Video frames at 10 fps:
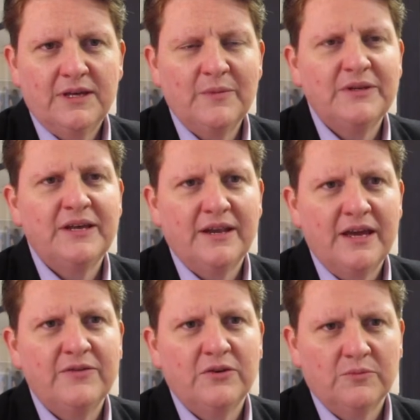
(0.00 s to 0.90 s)
coming down
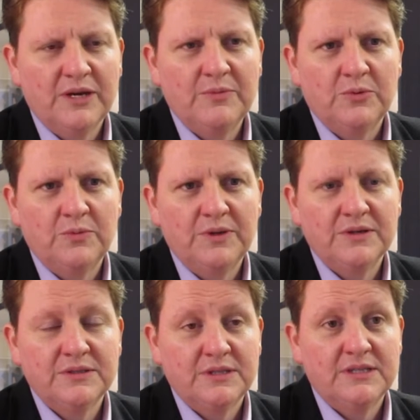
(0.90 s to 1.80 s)
heavy on people
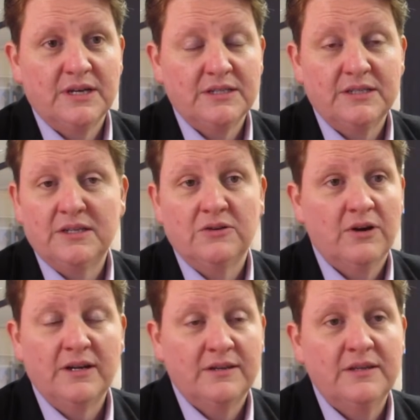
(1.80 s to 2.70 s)
because it's such an
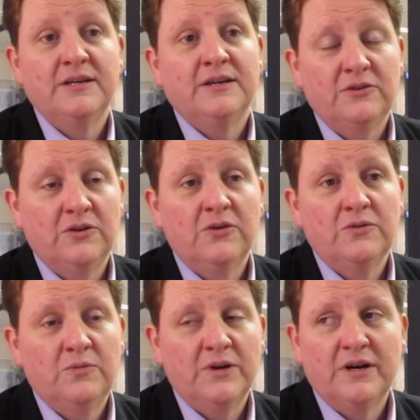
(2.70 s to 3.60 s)
ingrained thing. You
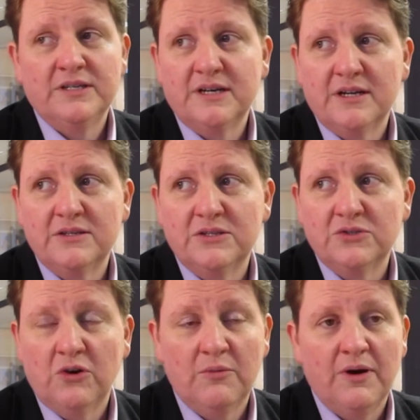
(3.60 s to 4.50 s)
know, when I started this
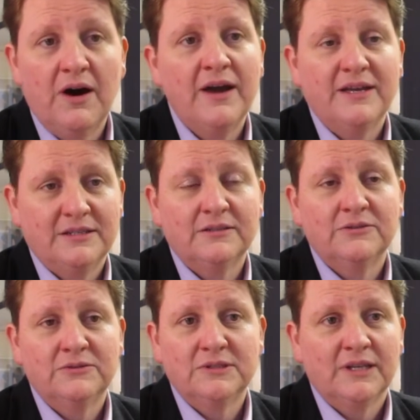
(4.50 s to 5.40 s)
job, I had to
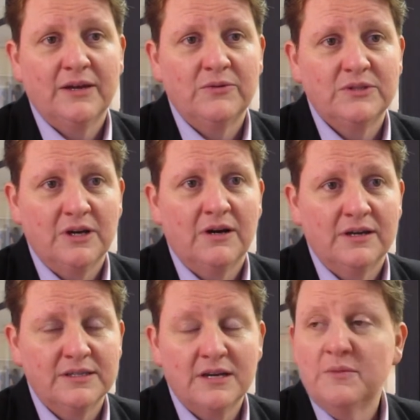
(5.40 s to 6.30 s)
lose the language,
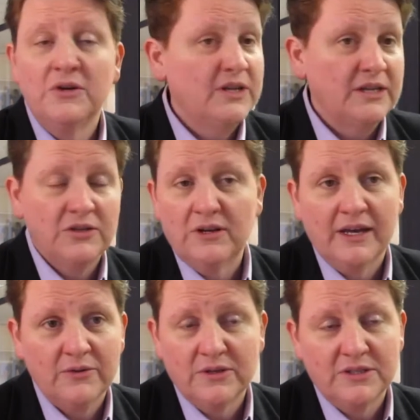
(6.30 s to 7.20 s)
guys. I'm learning new
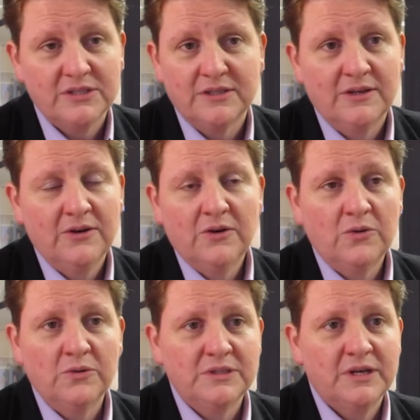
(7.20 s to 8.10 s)
language
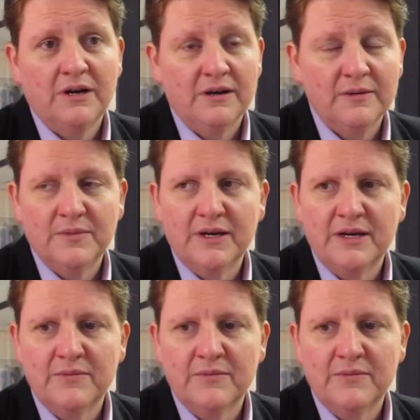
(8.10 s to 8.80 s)
all the time.